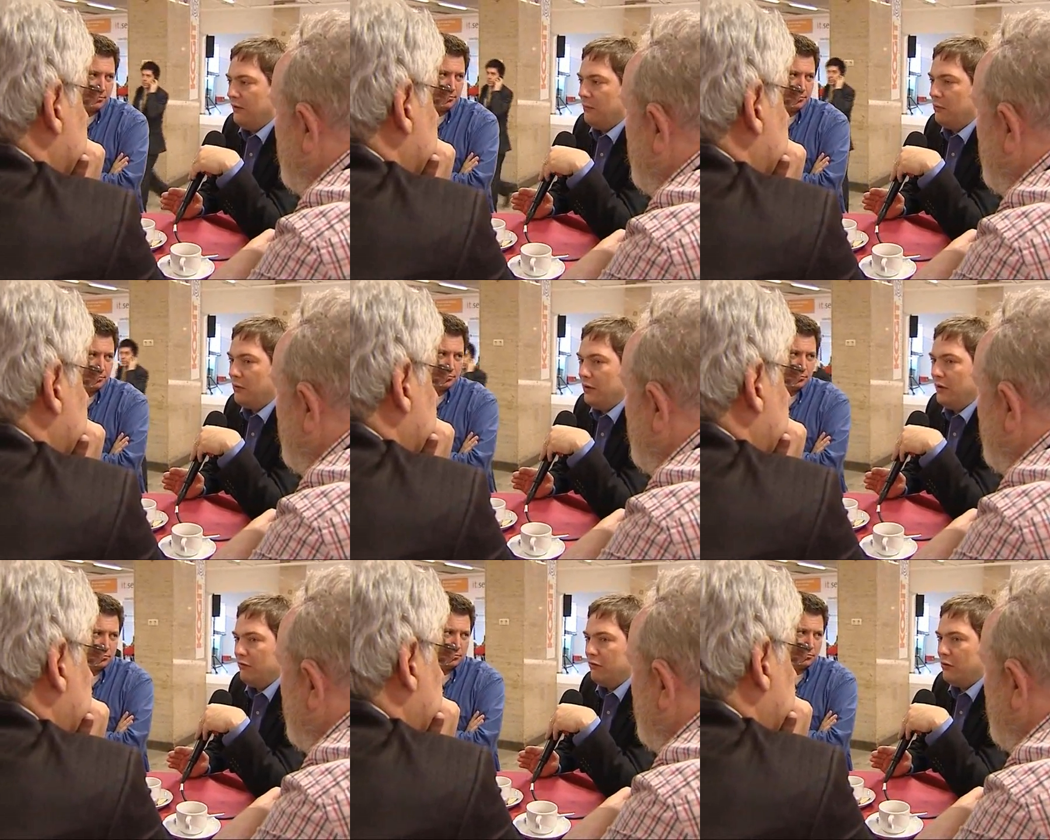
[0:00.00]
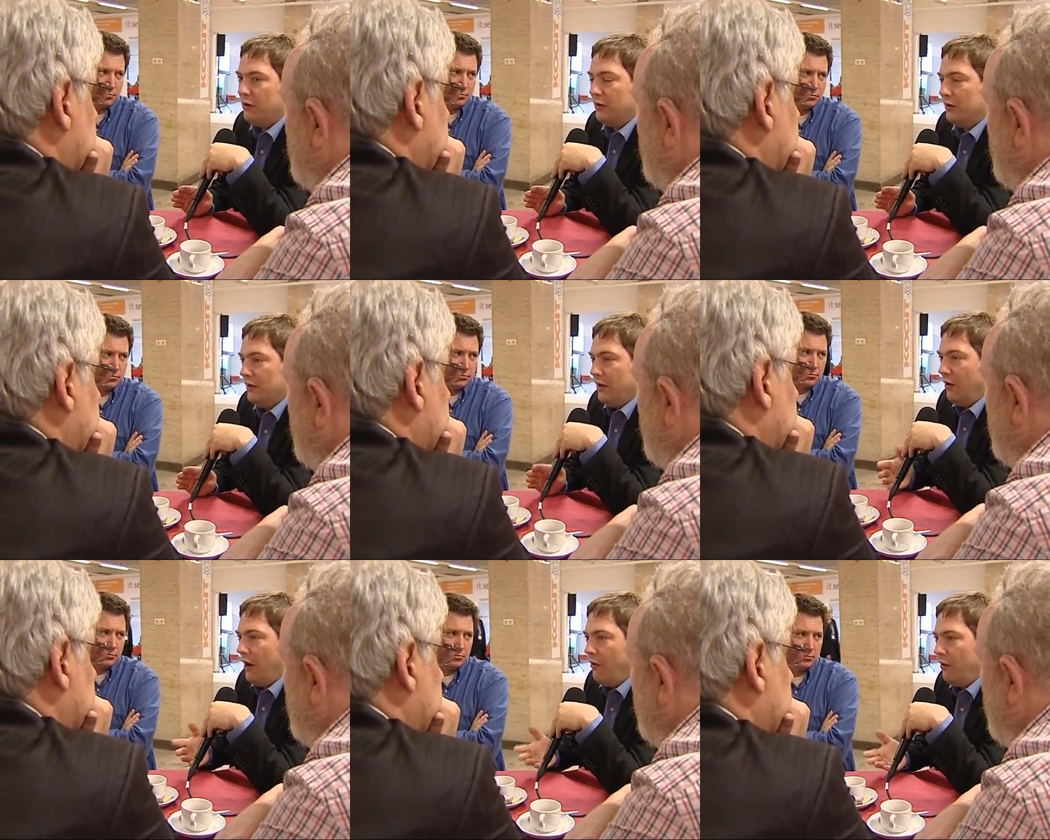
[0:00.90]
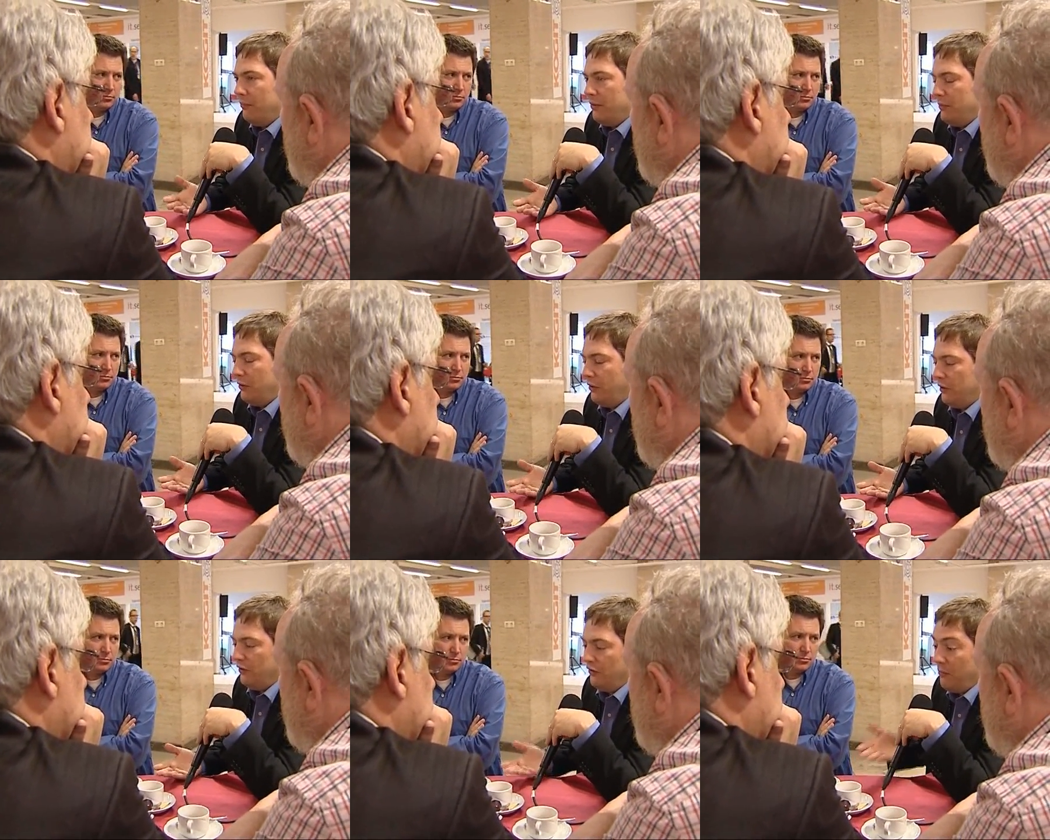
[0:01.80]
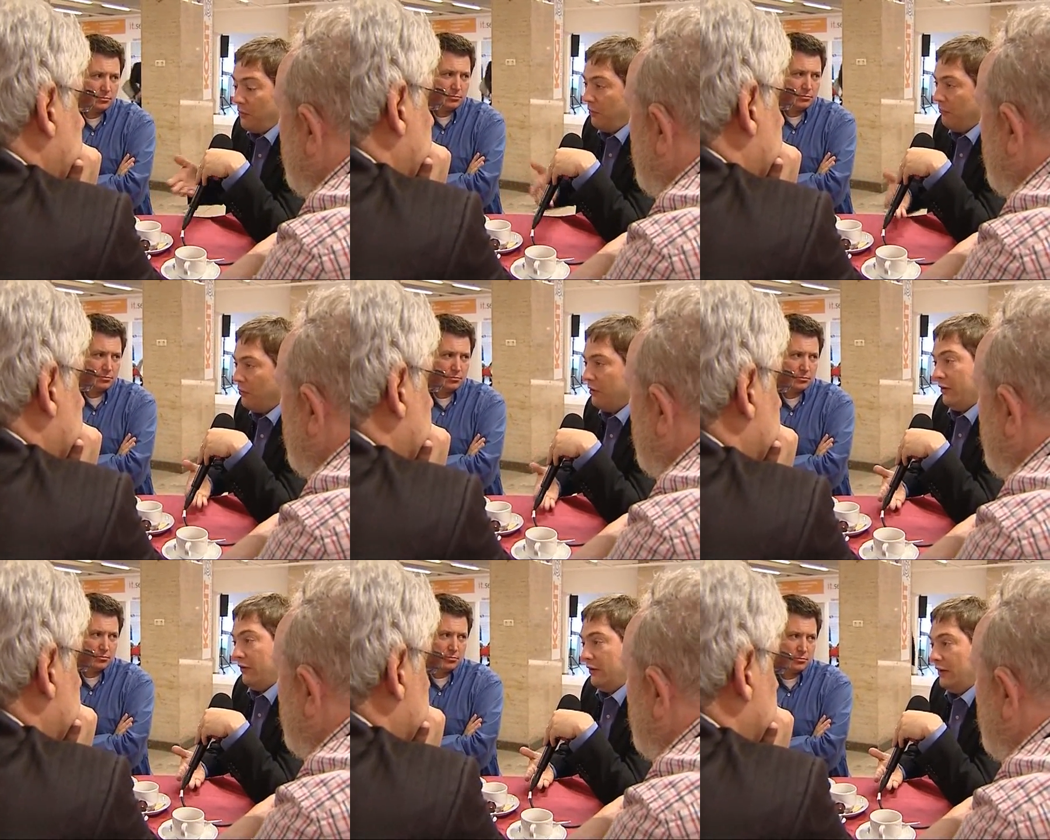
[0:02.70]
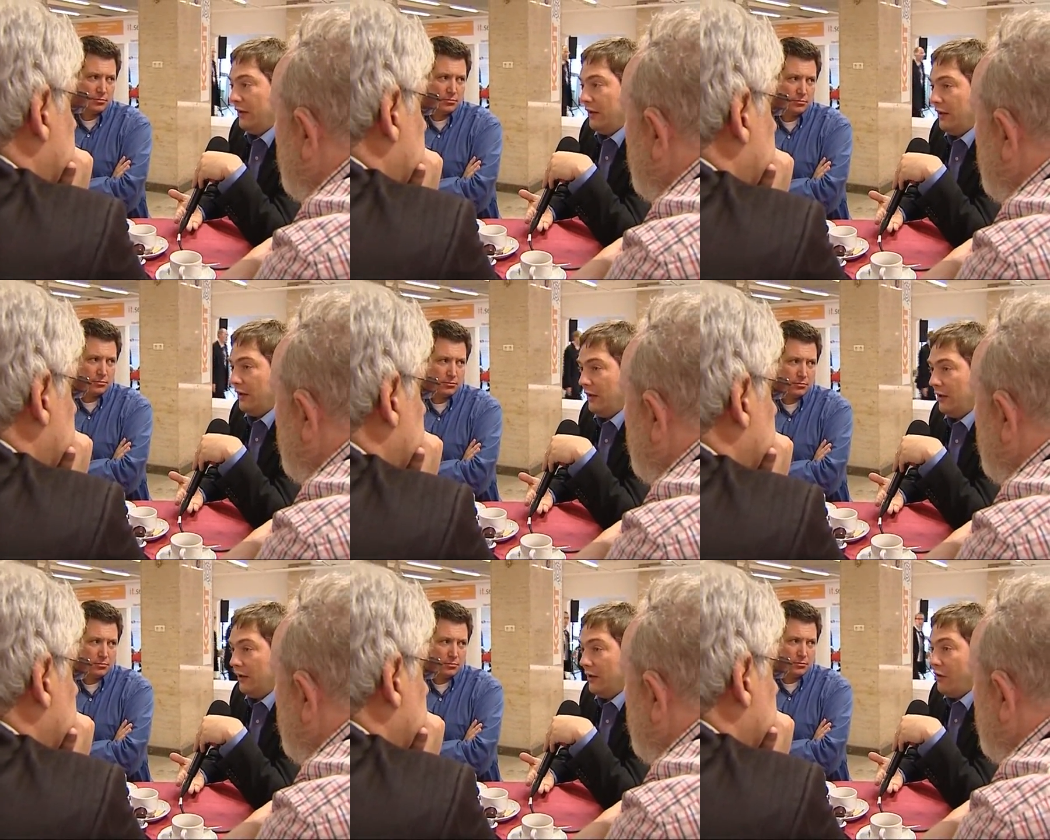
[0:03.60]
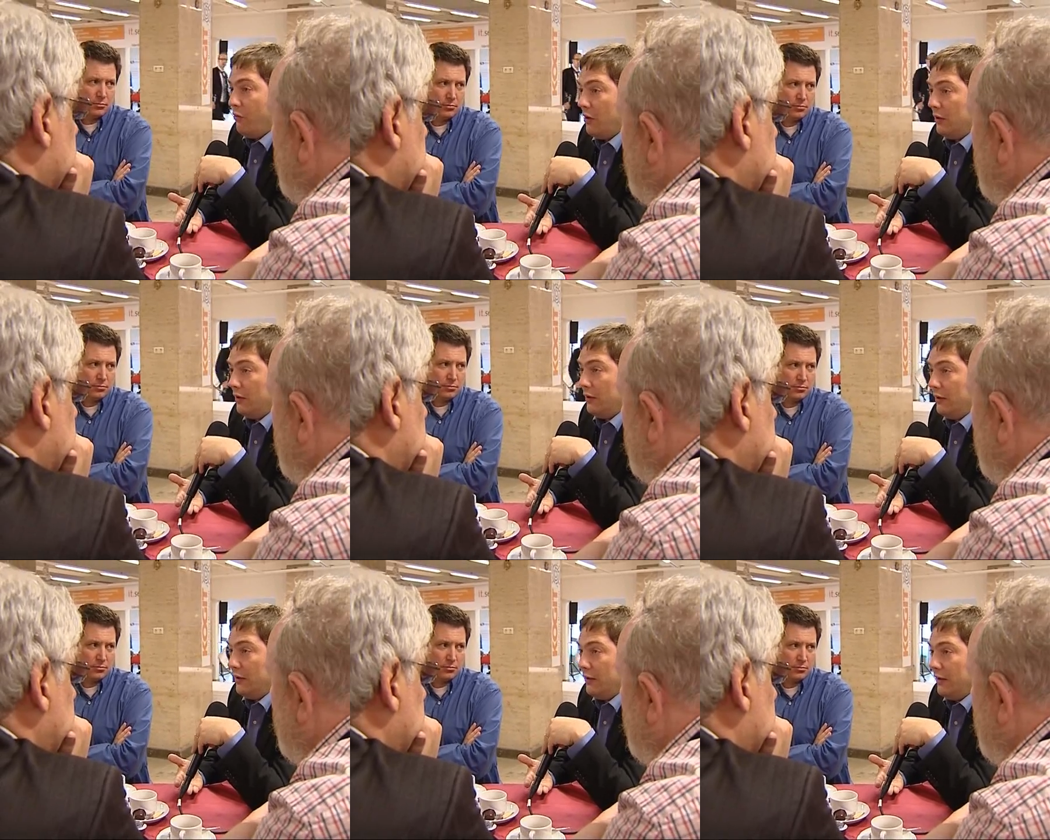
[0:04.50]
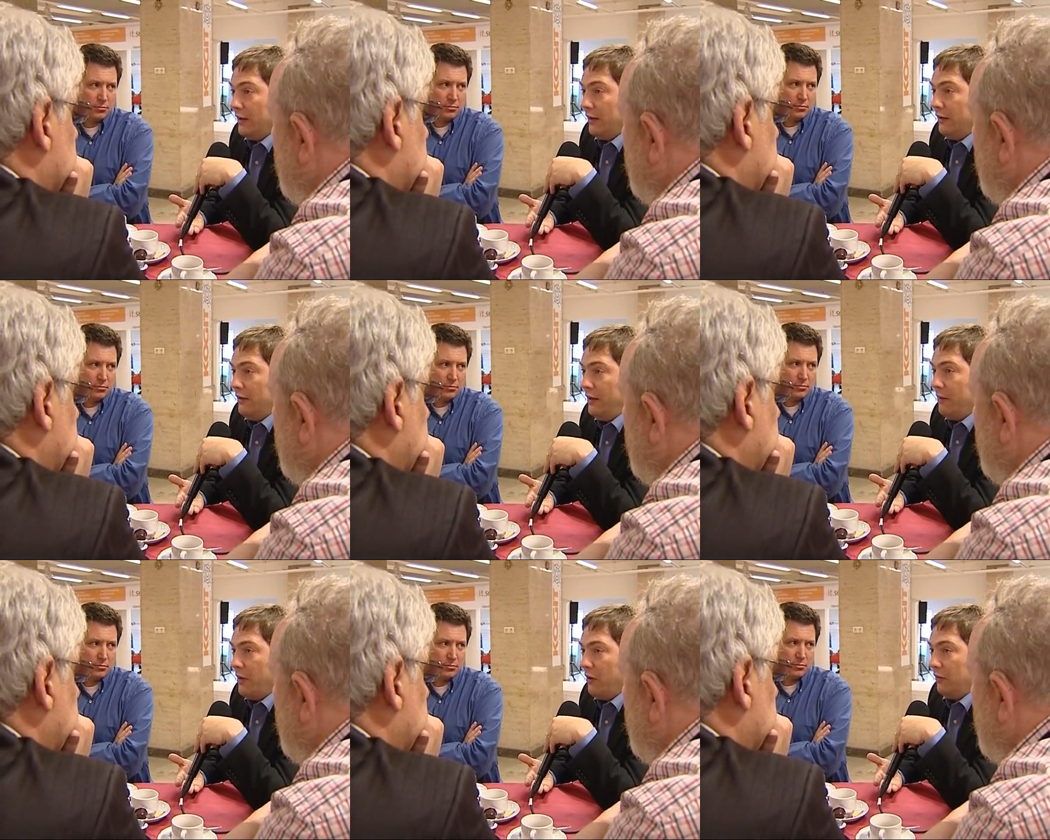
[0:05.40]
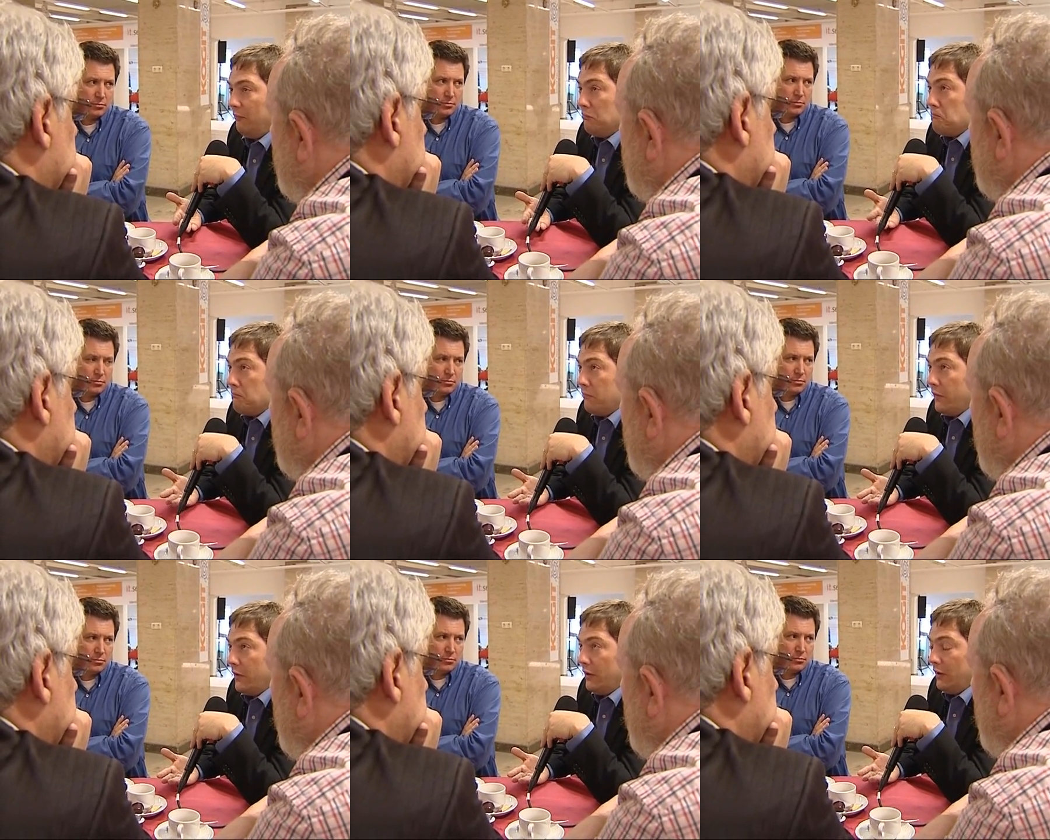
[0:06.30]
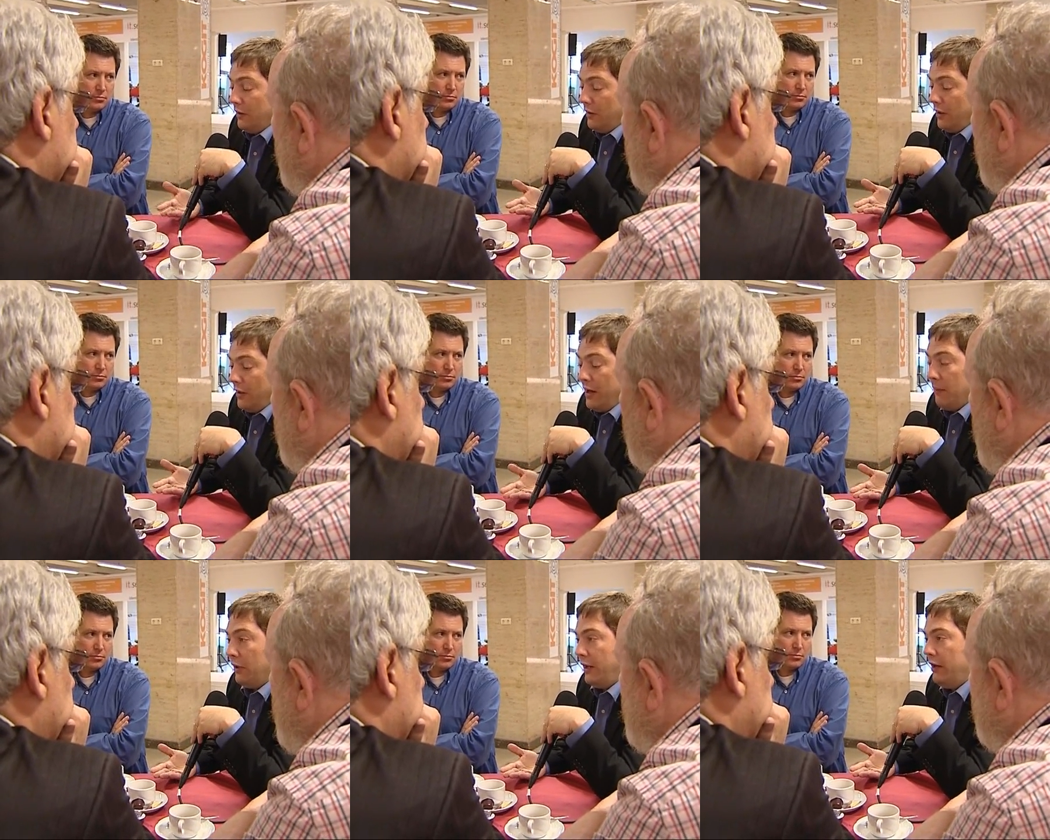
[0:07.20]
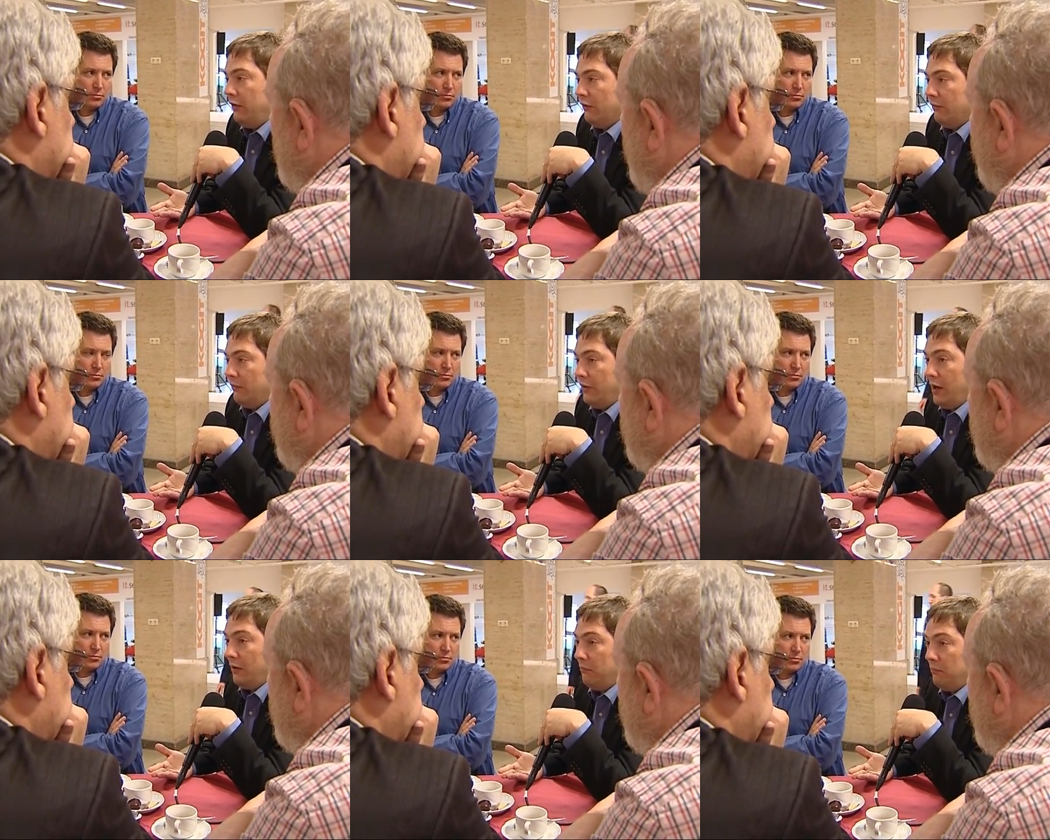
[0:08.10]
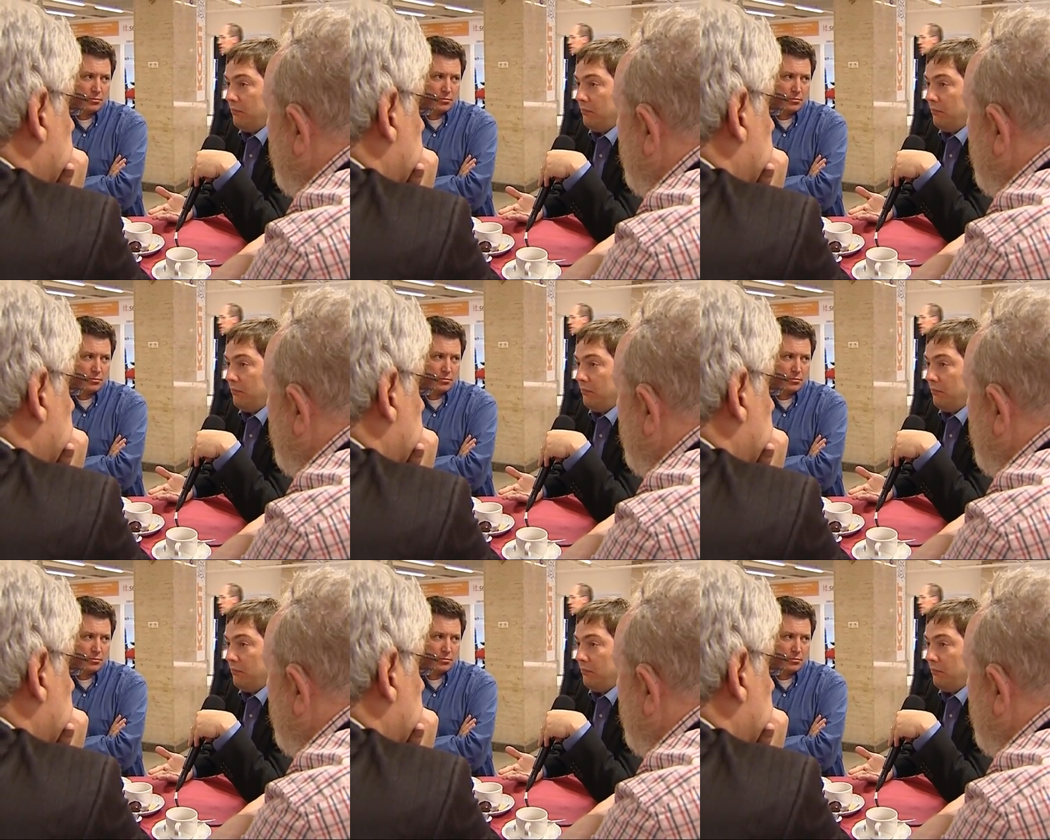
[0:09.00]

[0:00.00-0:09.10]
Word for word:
Speaker 1: supported for, how are people going to jump on board? Uh, well, think about an application that